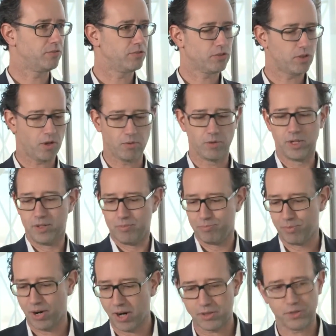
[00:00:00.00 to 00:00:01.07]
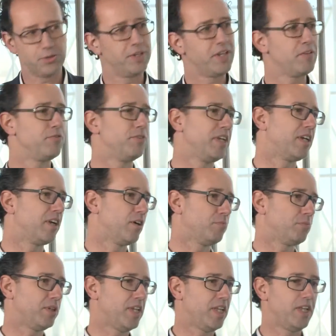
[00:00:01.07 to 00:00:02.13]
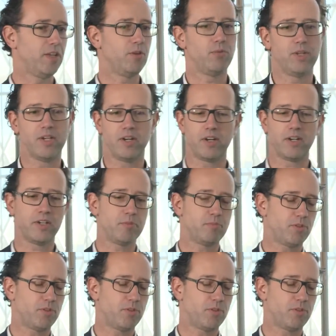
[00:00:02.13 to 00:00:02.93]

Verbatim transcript: So Barco, an AV company, we are uh,